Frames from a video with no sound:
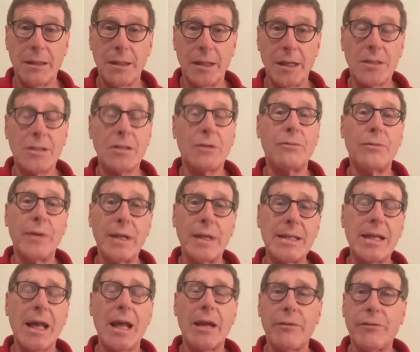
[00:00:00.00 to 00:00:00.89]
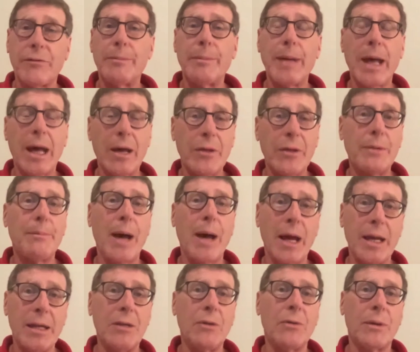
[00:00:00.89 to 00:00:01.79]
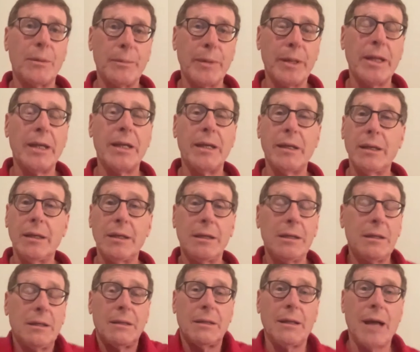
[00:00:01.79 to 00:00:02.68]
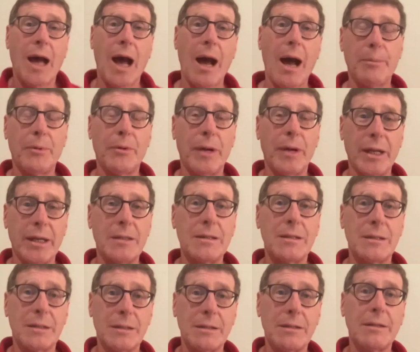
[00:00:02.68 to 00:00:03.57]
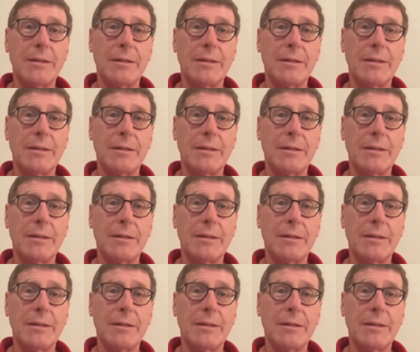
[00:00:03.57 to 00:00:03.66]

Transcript: It's a reset from how the mind normally operates.